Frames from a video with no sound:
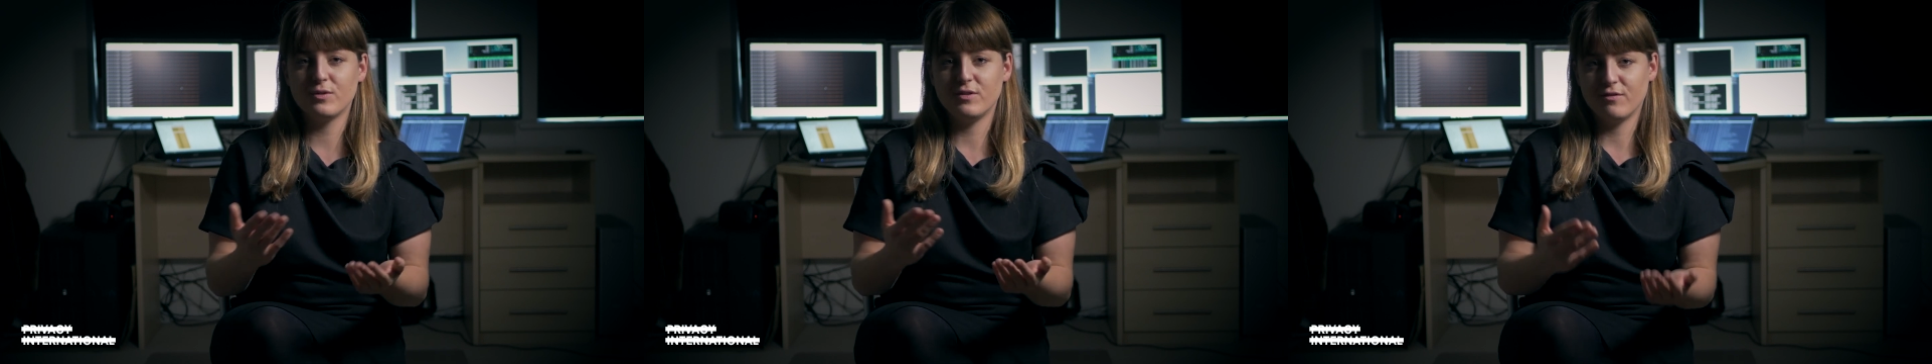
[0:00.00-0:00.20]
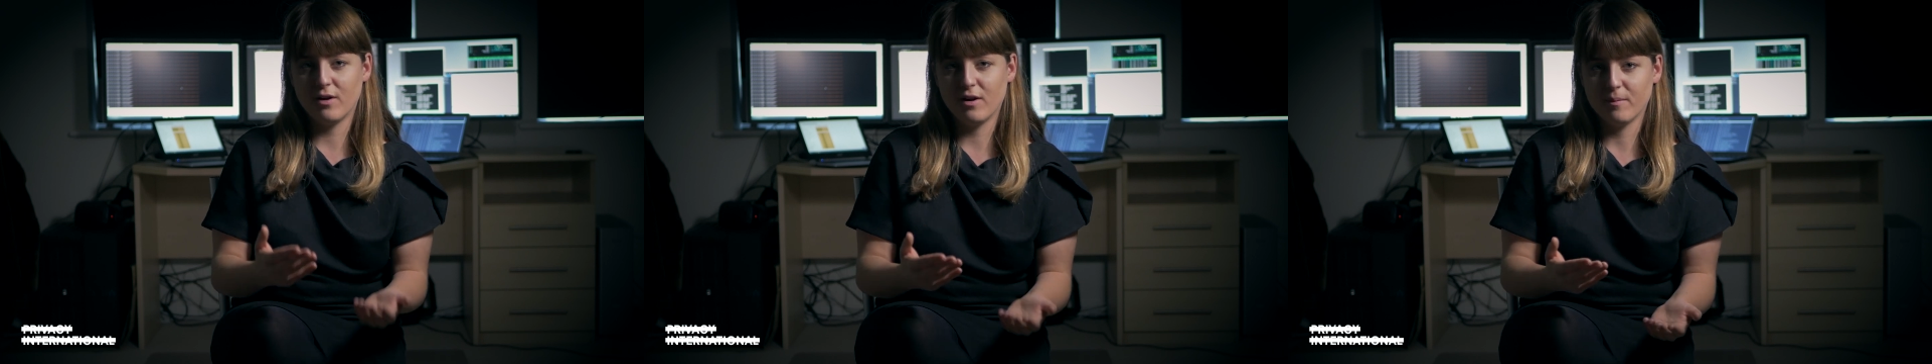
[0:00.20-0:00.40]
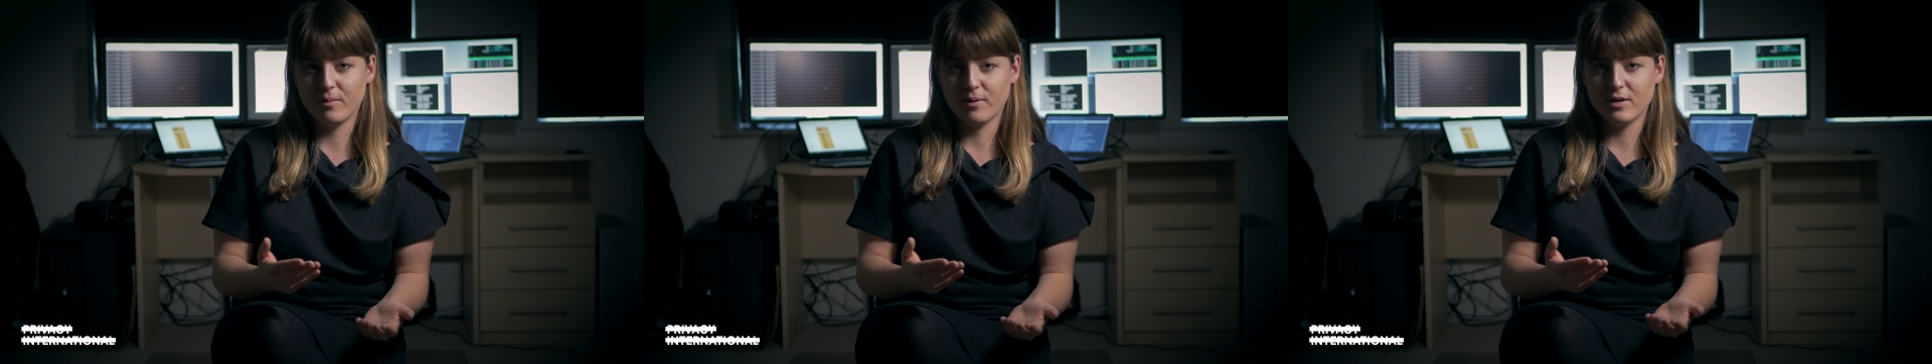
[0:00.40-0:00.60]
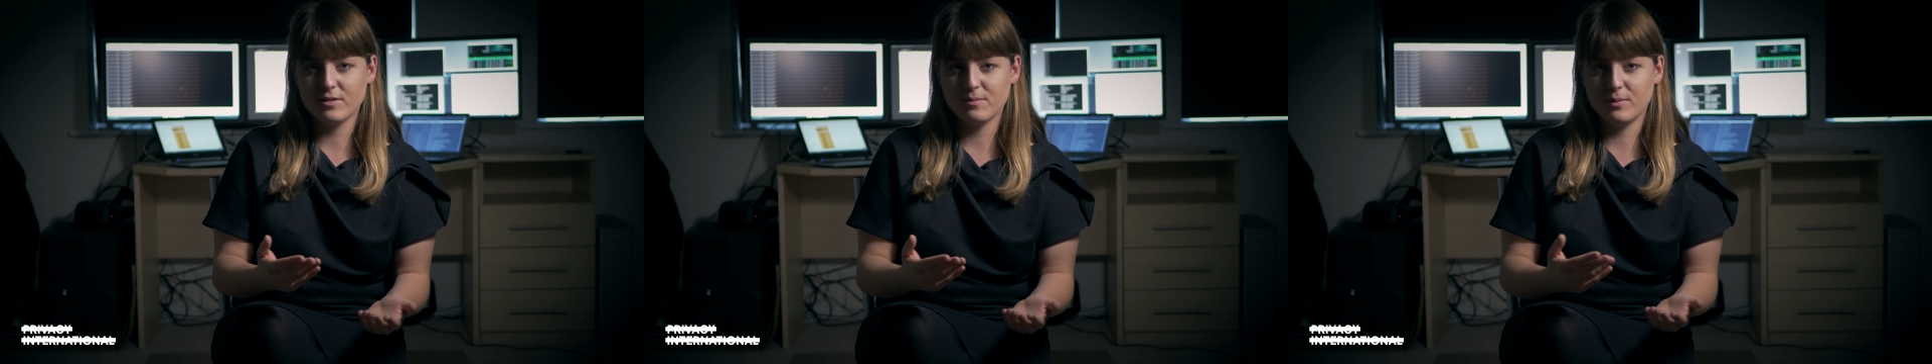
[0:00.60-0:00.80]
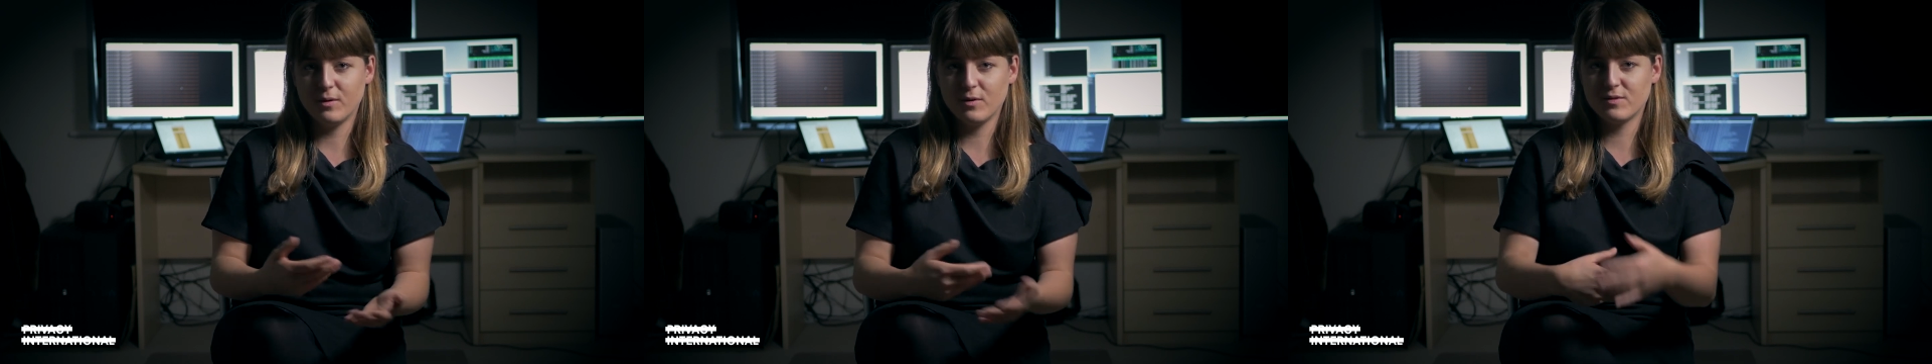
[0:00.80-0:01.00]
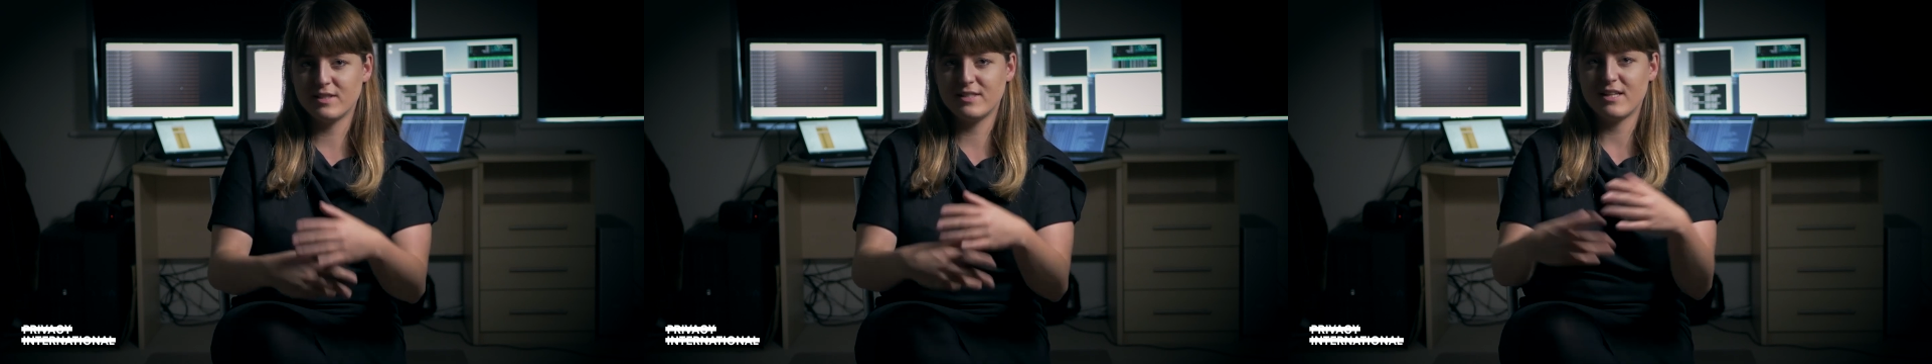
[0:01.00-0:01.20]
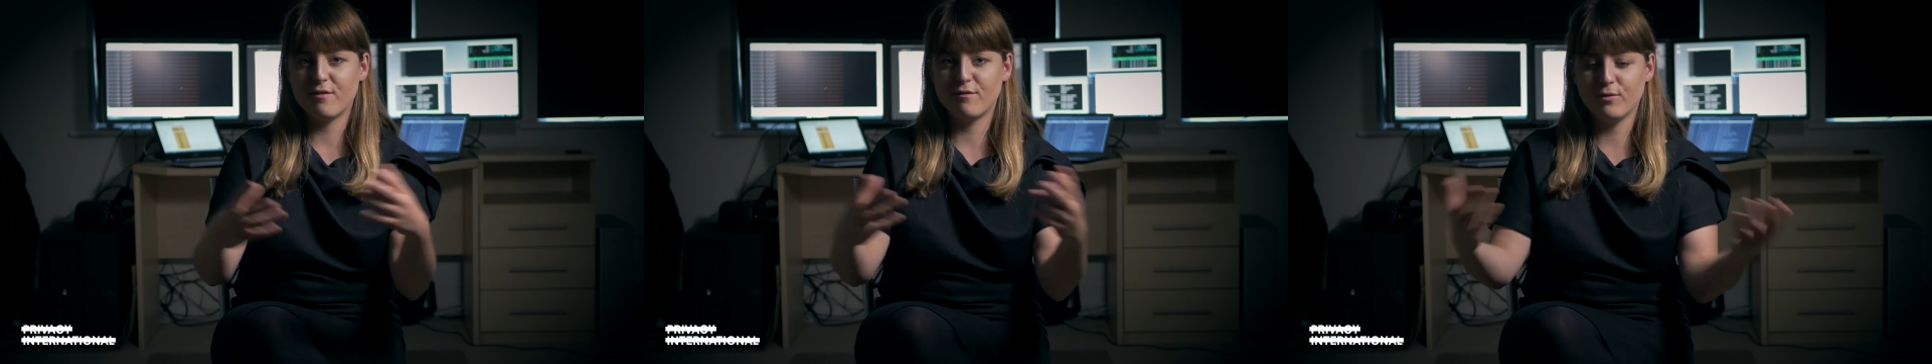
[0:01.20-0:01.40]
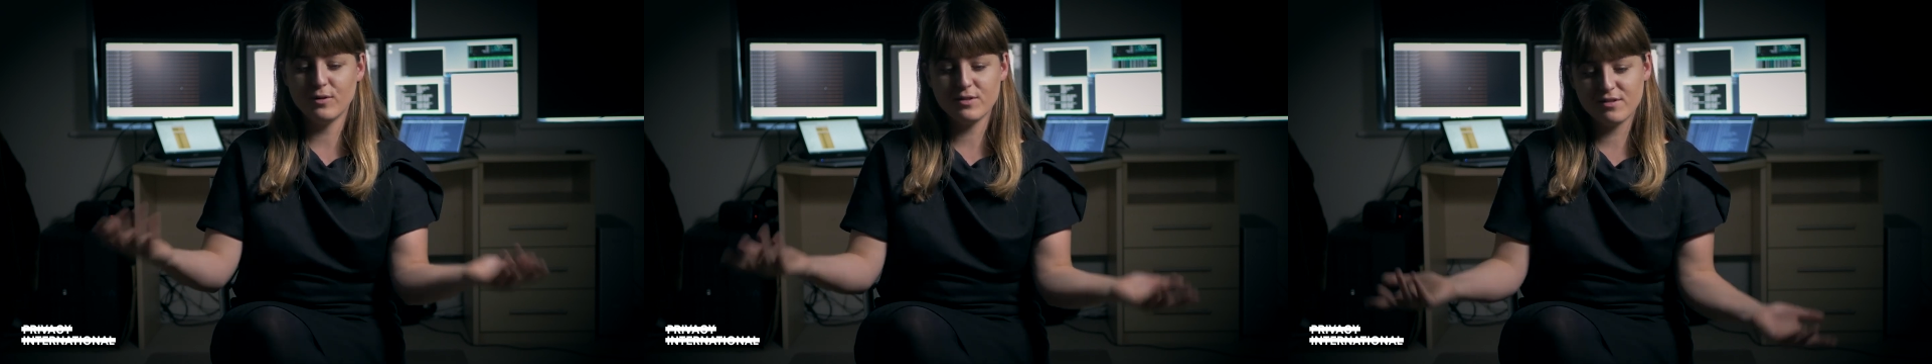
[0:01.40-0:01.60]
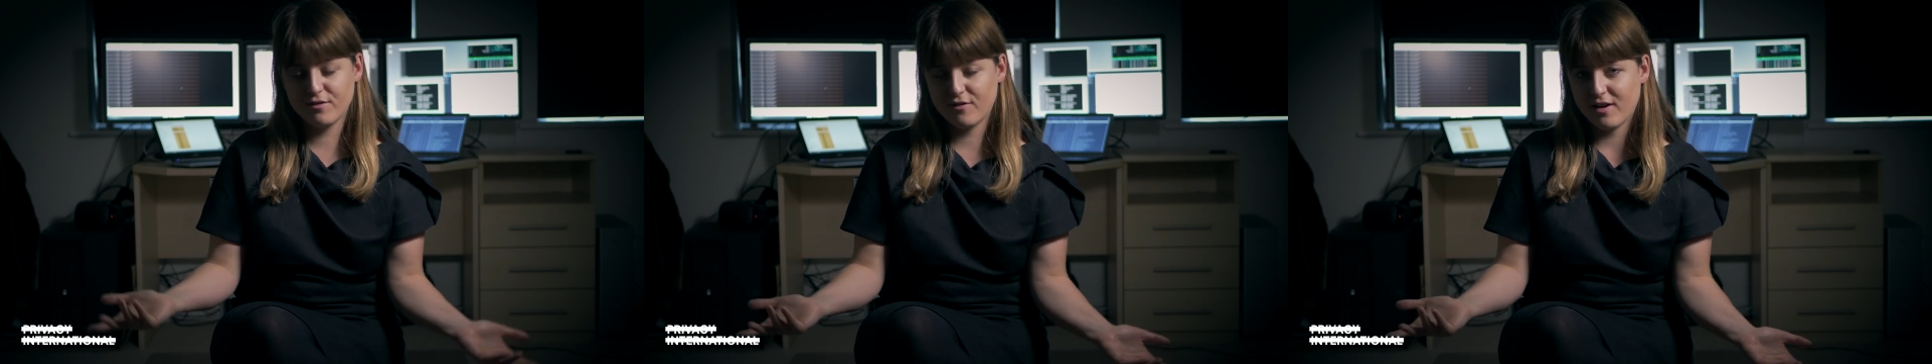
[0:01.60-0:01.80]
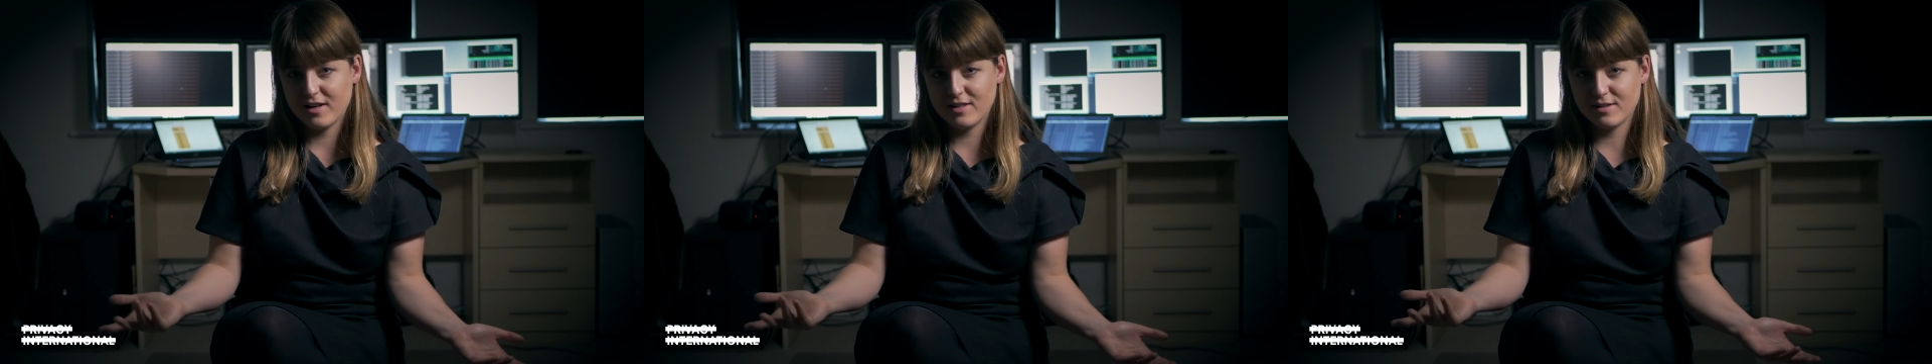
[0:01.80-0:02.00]
developers because it
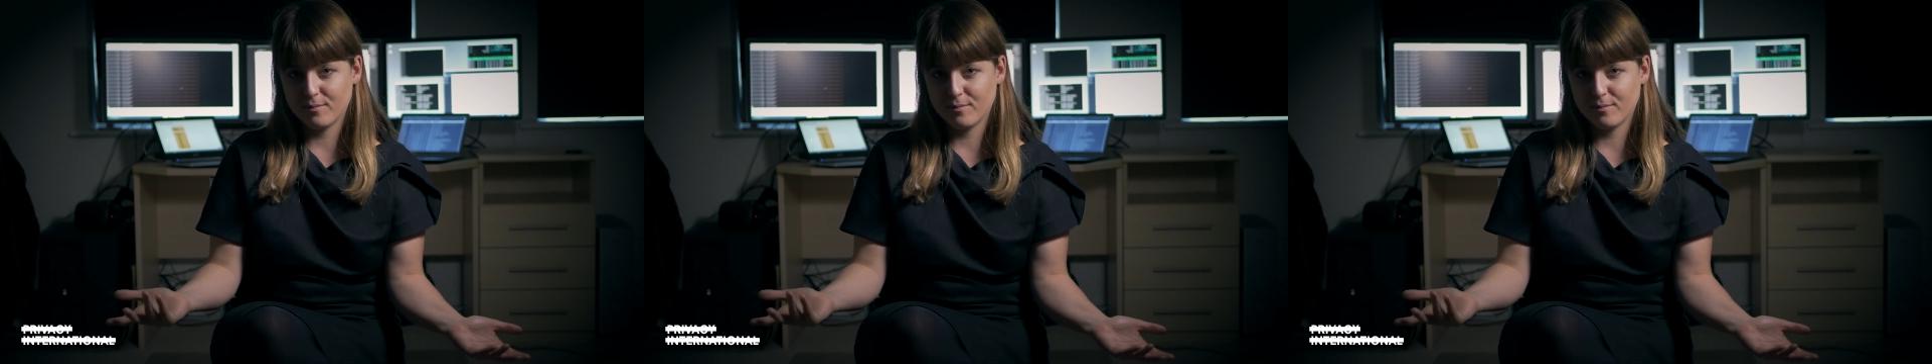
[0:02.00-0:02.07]
diversifies